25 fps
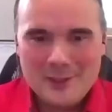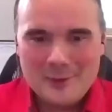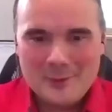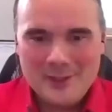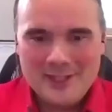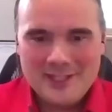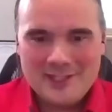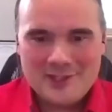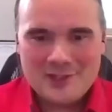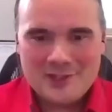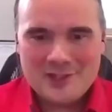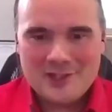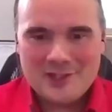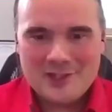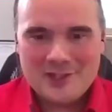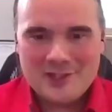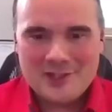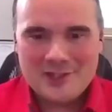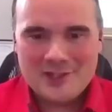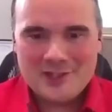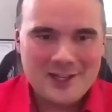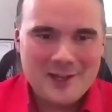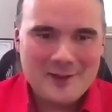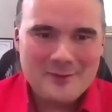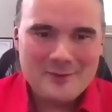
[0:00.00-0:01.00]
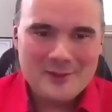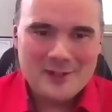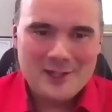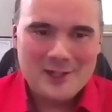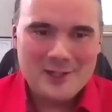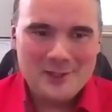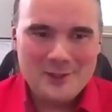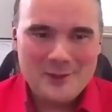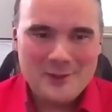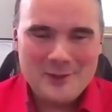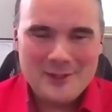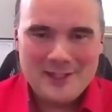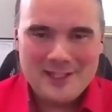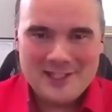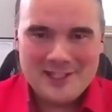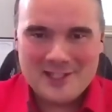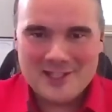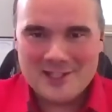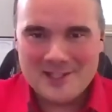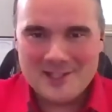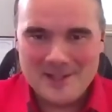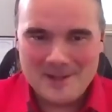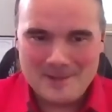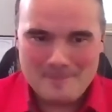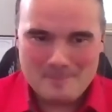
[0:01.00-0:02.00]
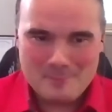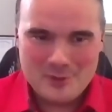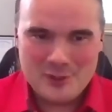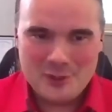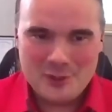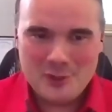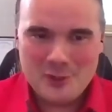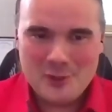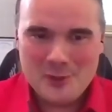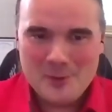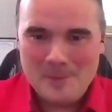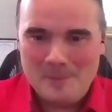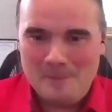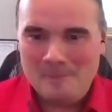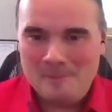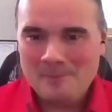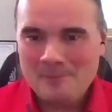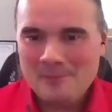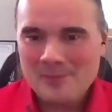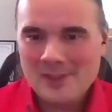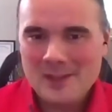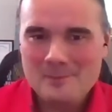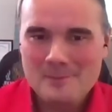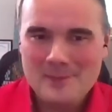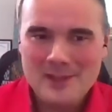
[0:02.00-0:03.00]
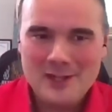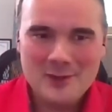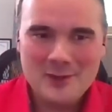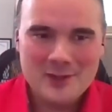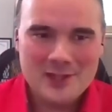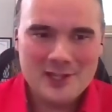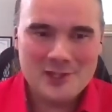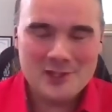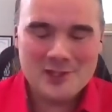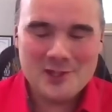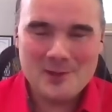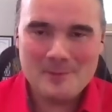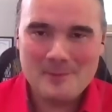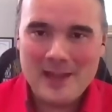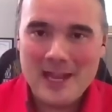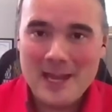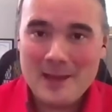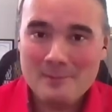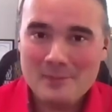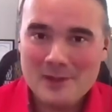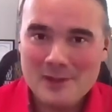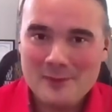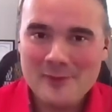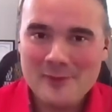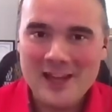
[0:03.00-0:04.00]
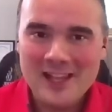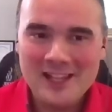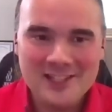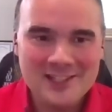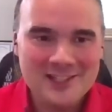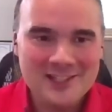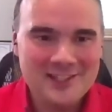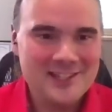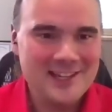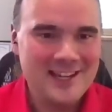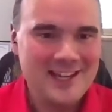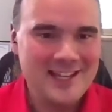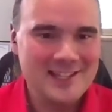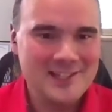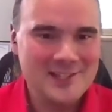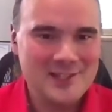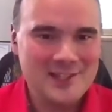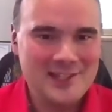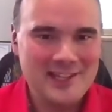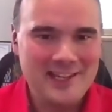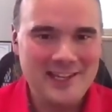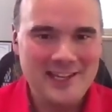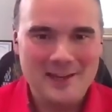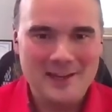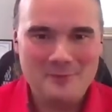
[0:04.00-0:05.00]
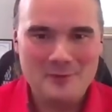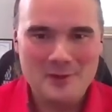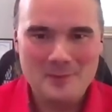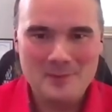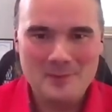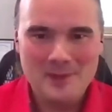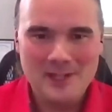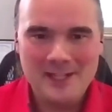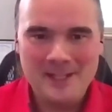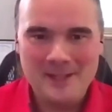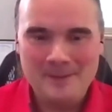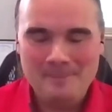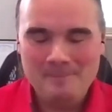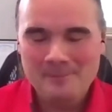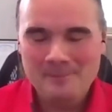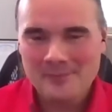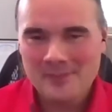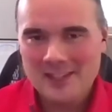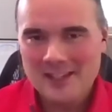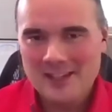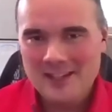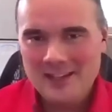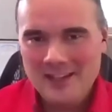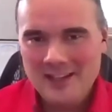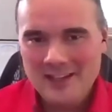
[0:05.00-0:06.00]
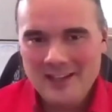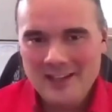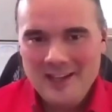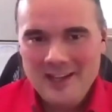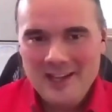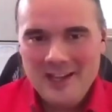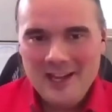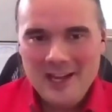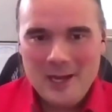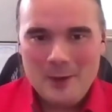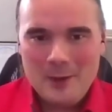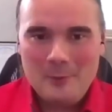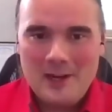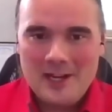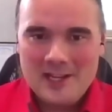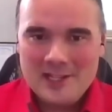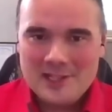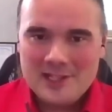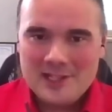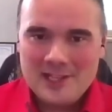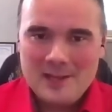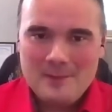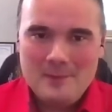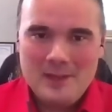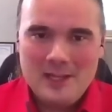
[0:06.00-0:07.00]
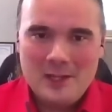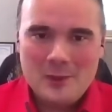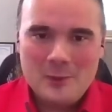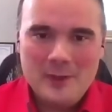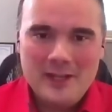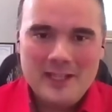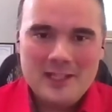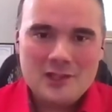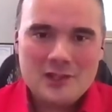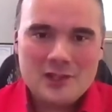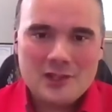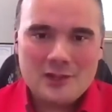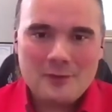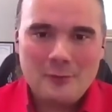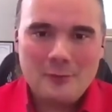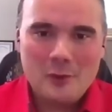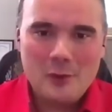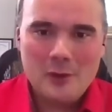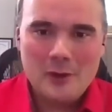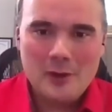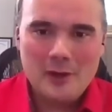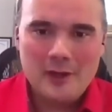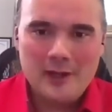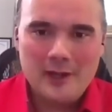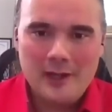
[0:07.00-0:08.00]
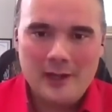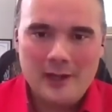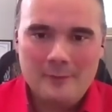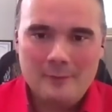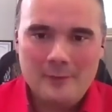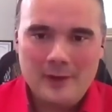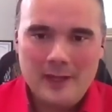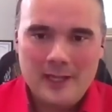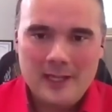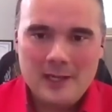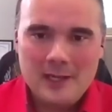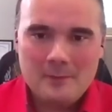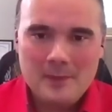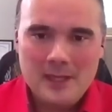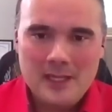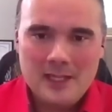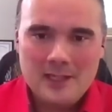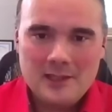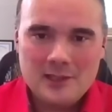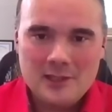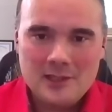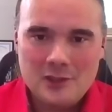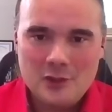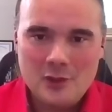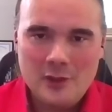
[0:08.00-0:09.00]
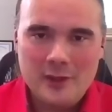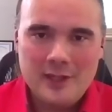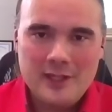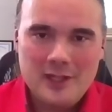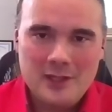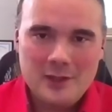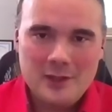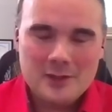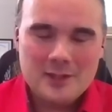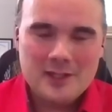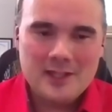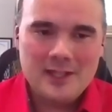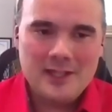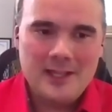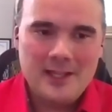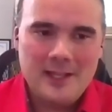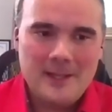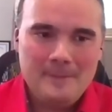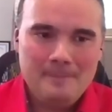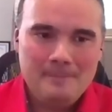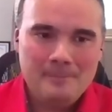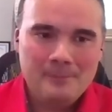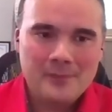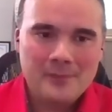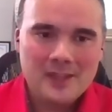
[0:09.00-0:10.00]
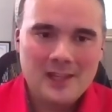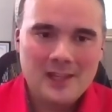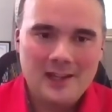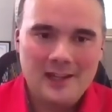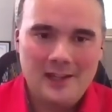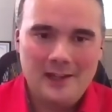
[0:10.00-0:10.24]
Big Rich, Governor Lewis, Bujou, Minogijap, happy Valentine's Day, everybody. I want to say Miigwech for inviting me to join you today.